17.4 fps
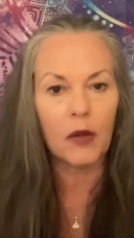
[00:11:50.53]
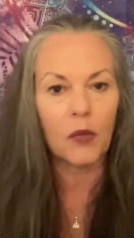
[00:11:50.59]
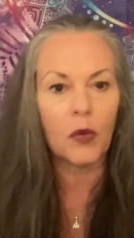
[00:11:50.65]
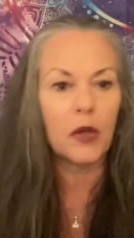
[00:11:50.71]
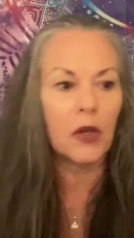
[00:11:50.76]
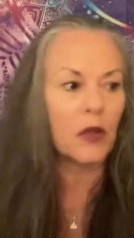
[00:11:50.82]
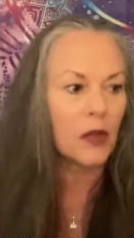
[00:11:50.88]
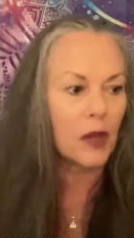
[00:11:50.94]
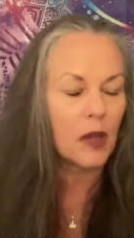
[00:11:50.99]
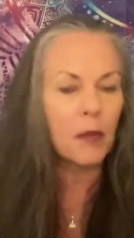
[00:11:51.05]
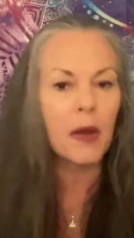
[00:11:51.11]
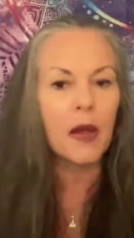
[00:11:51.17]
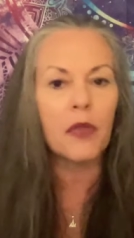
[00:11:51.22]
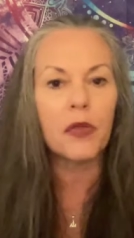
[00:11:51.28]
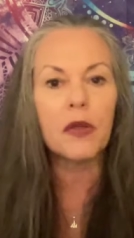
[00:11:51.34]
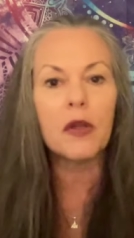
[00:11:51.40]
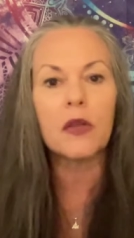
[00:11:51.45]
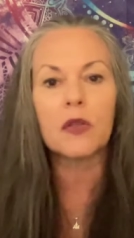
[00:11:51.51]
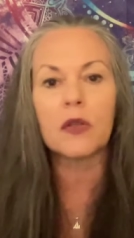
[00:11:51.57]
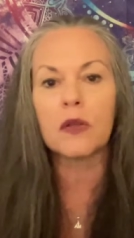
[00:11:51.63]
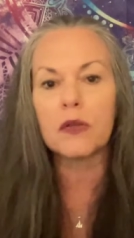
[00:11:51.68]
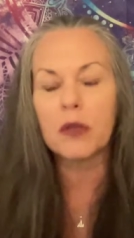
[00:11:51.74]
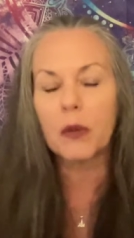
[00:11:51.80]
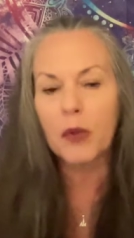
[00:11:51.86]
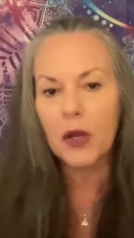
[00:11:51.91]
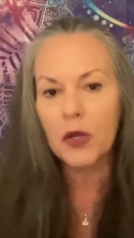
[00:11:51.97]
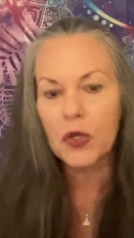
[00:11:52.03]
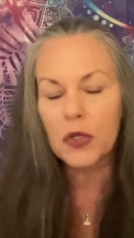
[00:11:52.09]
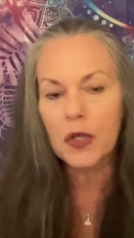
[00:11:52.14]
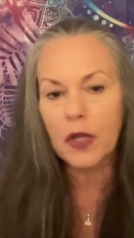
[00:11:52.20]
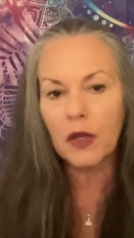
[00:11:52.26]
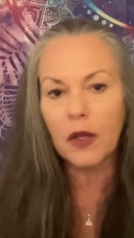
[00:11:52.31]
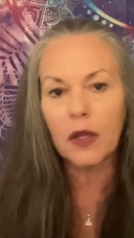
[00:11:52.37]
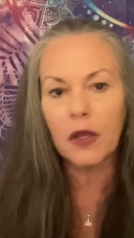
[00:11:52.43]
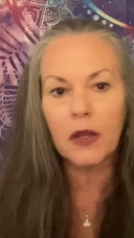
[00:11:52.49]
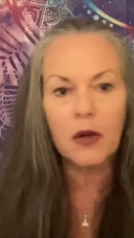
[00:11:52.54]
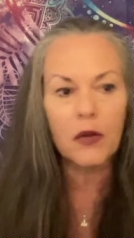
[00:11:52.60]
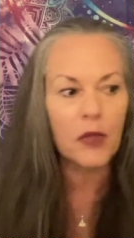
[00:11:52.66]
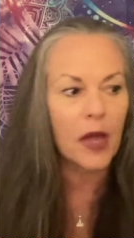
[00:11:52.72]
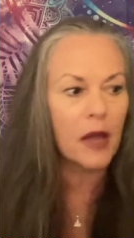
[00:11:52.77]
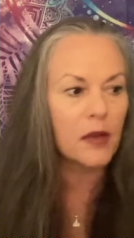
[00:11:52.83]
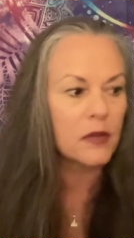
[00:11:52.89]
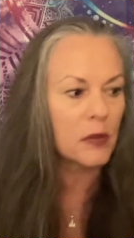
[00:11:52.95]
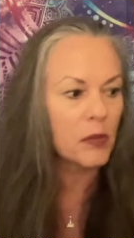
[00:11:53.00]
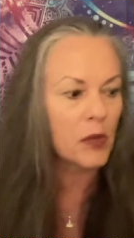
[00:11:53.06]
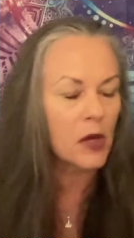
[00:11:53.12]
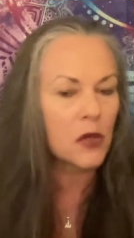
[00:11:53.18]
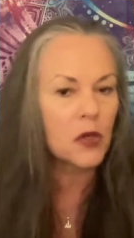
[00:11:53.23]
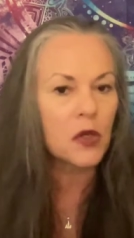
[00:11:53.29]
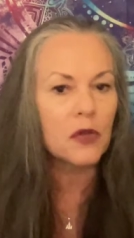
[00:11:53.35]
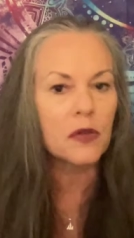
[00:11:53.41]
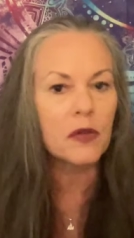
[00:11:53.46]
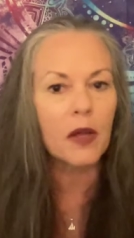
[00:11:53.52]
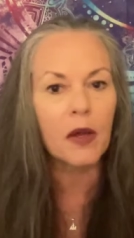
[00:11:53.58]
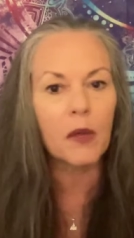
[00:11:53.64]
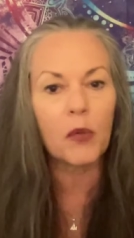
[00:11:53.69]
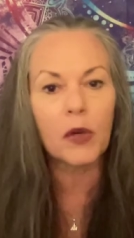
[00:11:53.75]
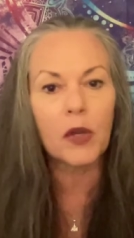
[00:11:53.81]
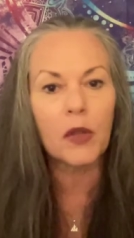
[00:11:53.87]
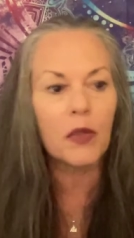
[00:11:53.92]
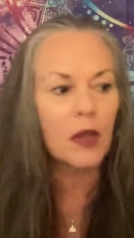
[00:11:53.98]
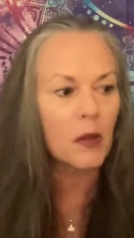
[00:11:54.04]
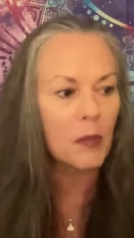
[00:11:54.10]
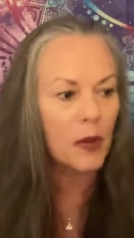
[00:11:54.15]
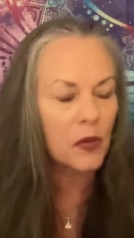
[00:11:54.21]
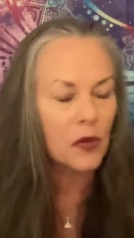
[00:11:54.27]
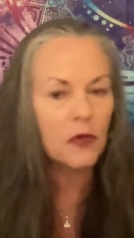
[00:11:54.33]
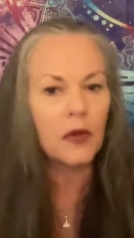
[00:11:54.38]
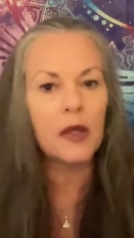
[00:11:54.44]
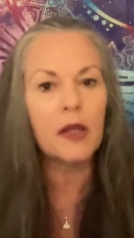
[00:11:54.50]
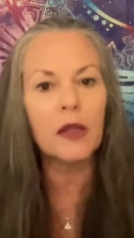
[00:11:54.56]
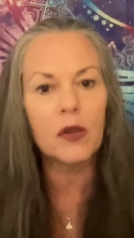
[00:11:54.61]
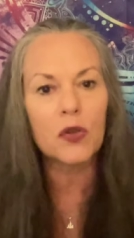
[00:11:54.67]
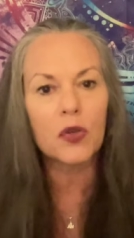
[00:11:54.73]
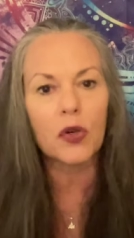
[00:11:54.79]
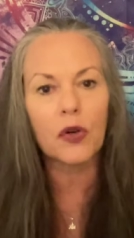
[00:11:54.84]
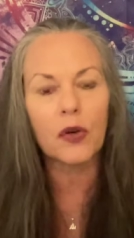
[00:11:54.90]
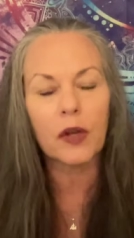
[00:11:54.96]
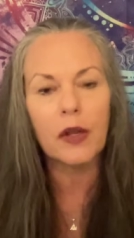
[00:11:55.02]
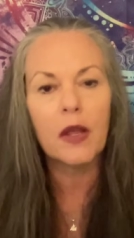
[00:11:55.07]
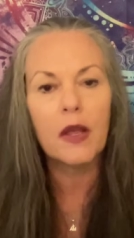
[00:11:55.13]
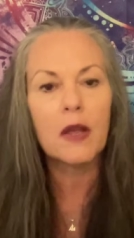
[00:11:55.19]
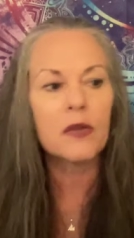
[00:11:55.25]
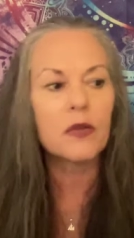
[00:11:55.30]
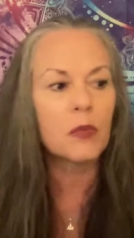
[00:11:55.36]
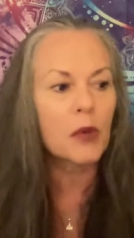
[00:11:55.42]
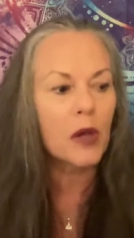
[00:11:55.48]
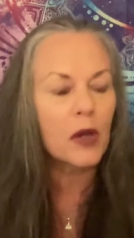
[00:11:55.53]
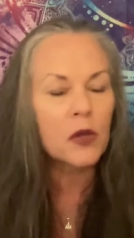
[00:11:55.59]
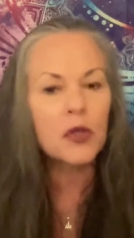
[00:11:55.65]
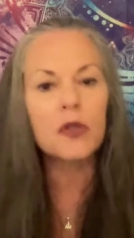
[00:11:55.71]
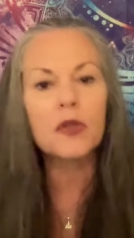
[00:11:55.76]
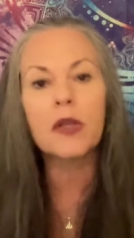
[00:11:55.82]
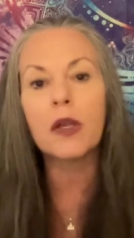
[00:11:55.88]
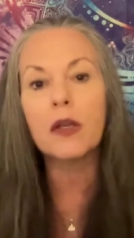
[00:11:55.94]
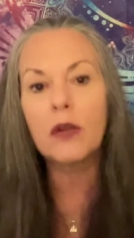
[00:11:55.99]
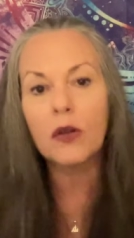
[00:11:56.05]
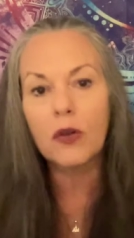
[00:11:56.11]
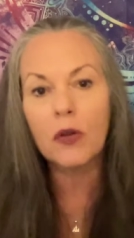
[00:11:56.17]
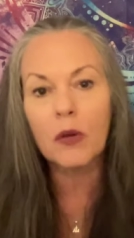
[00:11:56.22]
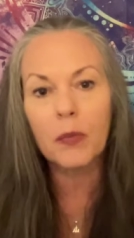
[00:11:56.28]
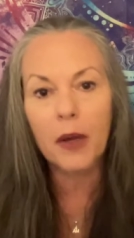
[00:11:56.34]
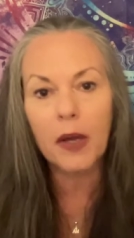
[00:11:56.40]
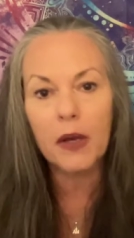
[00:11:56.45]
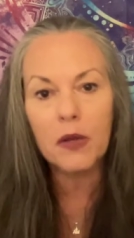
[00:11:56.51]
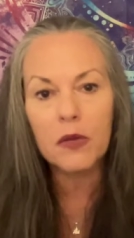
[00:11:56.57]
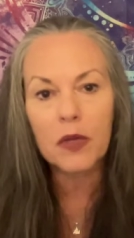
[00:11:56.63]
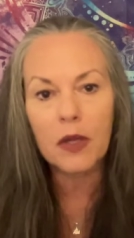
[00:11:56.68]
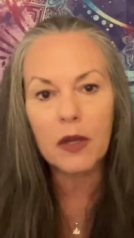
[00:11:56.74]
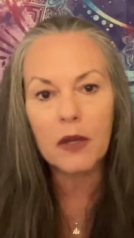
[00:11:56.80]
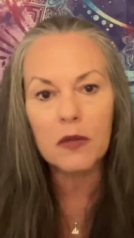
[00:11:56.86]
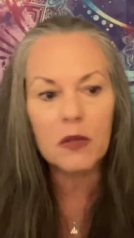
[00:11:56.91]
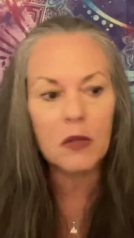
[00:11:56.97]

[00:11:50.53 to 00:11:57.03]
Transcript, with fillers: What do you think about this?" And subconscious, can you clear that? Subconscious, um, what do you think about this healing journey? Subconscious, can you do a body scan?